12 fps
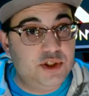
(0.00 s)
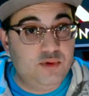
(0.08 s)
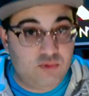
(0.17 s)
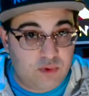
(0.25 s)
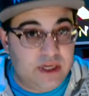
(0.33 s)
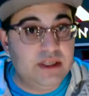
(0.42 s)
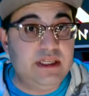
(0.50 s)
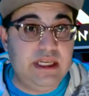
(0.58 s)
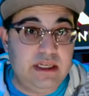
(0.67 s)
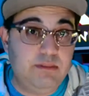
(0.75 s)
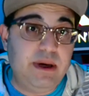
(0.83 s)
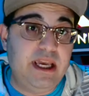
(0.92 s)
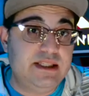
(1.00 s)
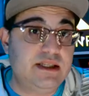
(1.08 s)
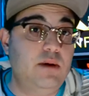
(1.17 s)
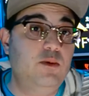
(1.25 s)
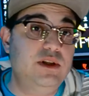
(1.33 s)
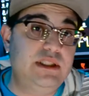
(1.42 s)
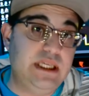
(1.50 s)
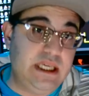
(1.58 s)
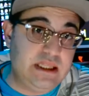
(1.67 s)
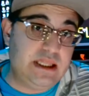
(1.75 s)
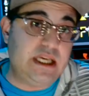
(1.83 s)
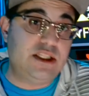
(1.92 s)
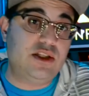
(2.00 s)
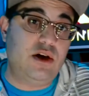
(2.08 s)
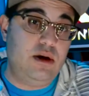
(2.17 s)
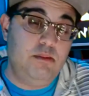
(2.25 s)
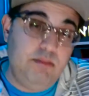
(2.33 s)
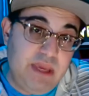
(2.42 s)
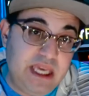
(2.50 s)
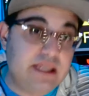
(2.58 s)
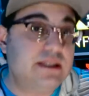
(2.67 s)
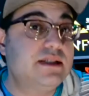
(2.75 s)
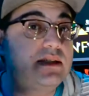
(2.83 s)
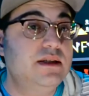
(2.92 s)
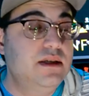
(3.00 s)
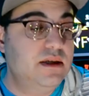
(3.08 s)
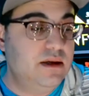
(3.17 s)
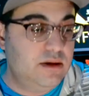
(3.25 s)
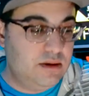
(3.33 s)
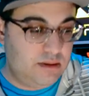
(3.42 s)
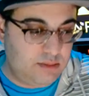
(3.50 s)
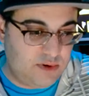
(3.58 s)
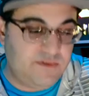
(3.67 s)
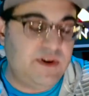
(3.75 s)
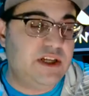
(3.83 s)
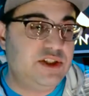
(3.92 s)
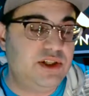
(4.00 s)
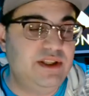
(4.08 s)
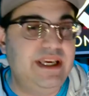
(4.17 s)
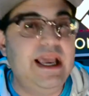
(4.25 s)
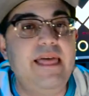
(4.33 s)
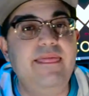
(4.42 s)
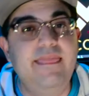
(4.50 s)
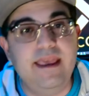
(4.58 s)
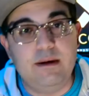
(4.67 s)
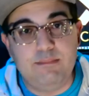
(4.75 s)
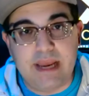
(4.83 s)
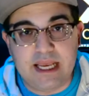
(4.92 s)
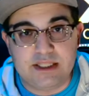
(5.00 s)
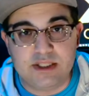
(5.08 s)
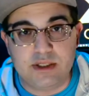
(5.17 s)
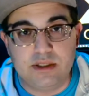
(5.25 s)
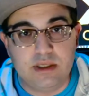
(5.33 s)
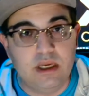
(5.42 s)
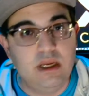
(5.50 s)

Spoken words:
You really need to pay someone to get that song mixed professionally and then mastered.